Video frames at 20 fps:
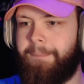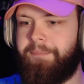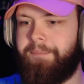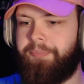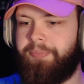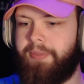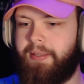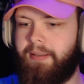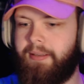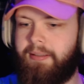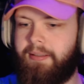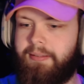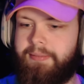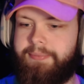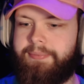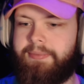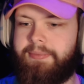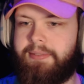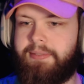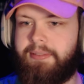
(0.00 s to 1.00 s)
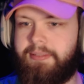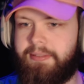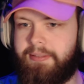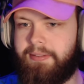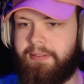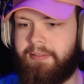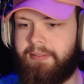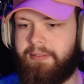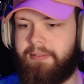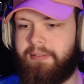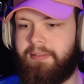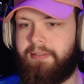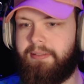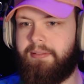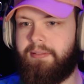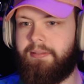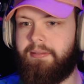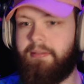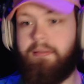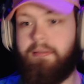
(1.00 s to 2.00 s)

You know some powerful people.